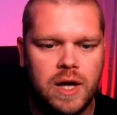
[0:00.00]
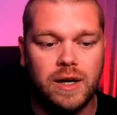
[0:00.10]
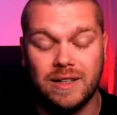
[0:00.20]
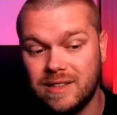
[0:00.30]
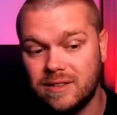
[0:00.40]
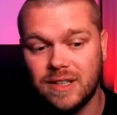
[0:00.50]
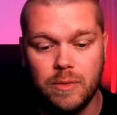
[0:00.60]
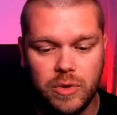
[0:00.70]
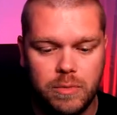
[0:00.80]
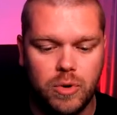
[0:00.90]
cut
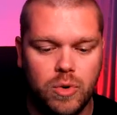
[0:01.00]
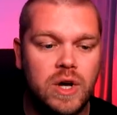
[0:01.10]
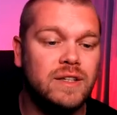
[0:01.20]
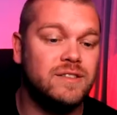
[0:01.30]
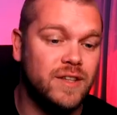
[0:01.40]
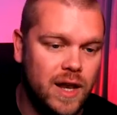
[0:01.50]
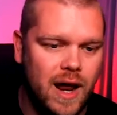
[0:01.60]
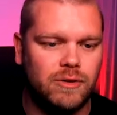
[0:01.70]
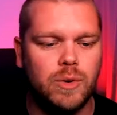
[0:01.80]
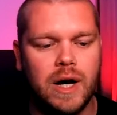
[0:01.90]
inside with the ball, sit
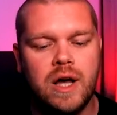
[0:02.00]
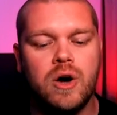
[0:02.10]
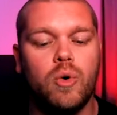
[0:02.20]
narrower.